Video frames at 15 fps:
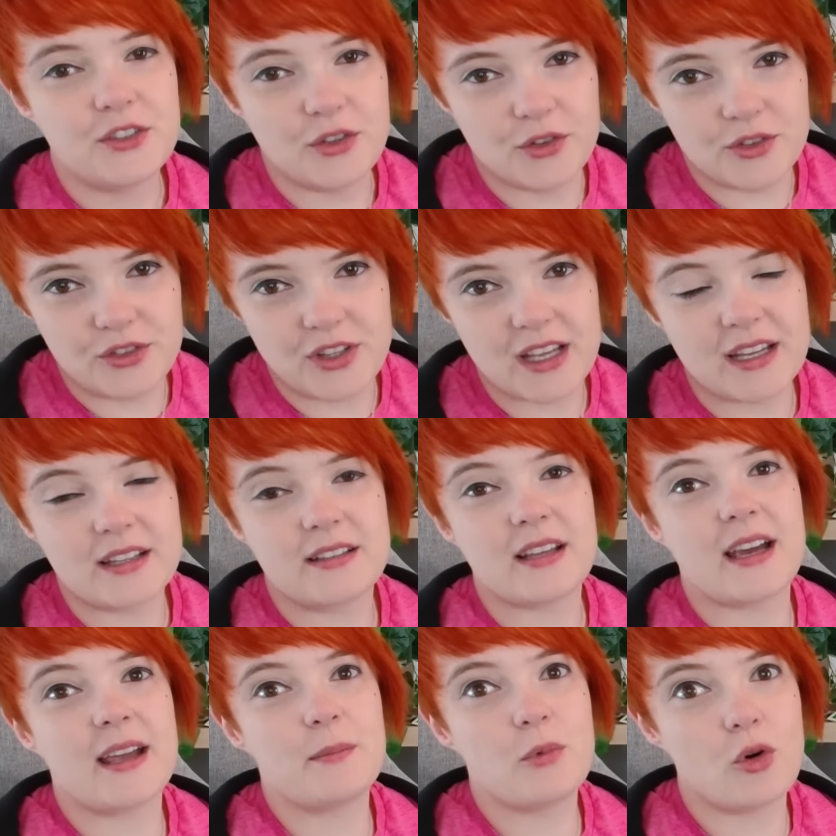Do it the second
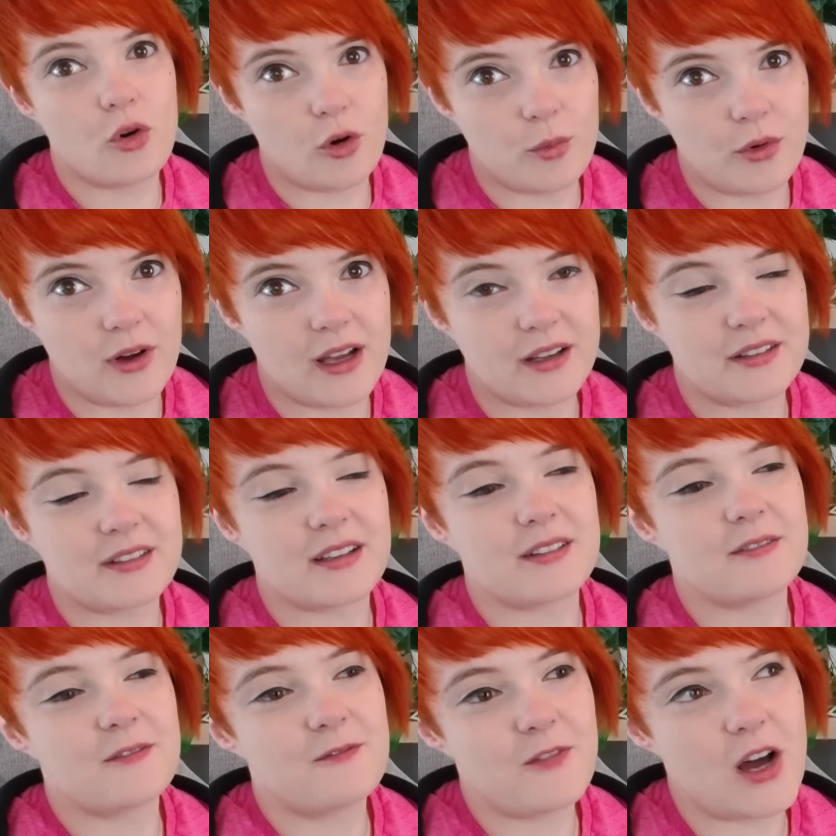time, horrible
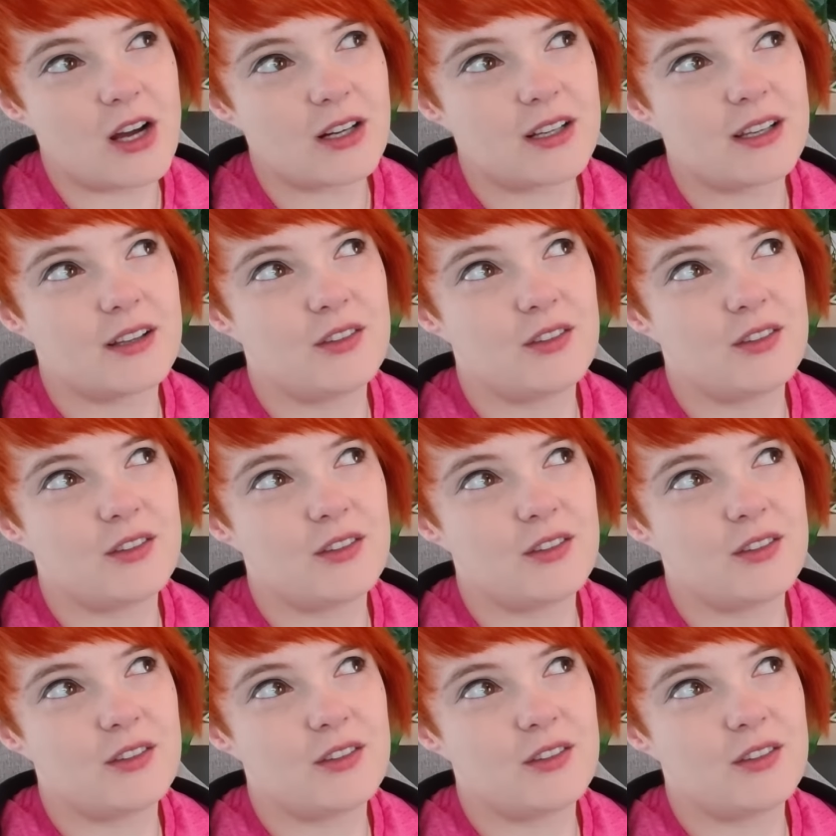accident. Fuck.